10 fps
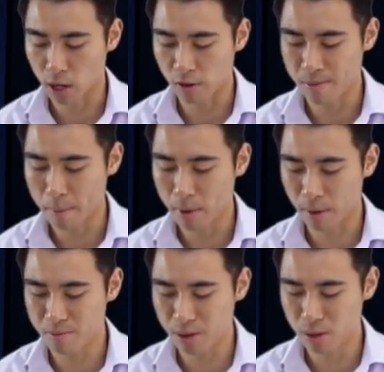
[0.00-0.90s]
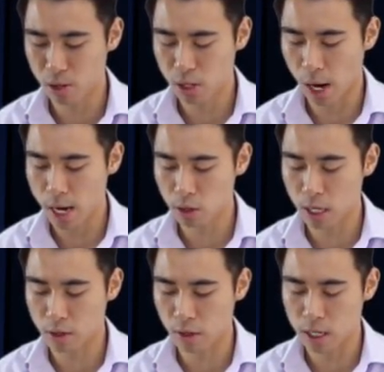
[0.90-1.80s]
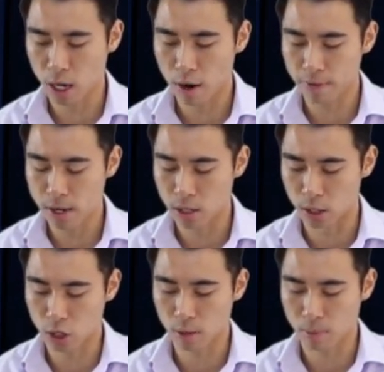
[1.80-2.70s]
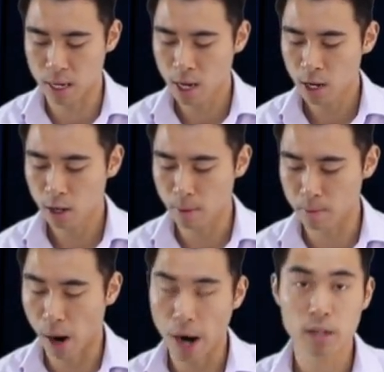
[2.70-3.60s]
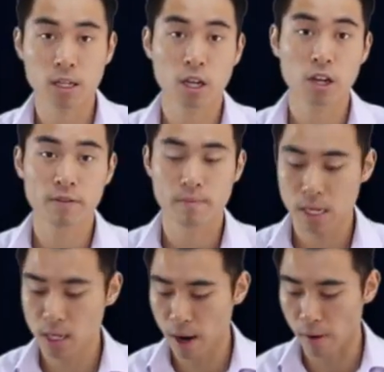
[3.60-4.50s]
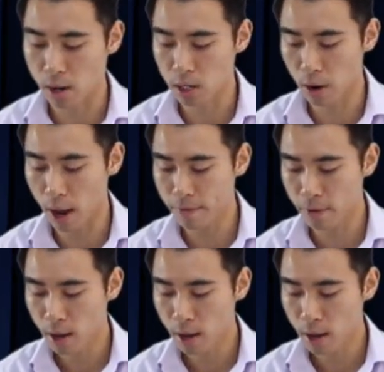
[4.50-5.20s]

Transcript: So remember, the signs on each of these coefficients could be minus, they could even be 0. So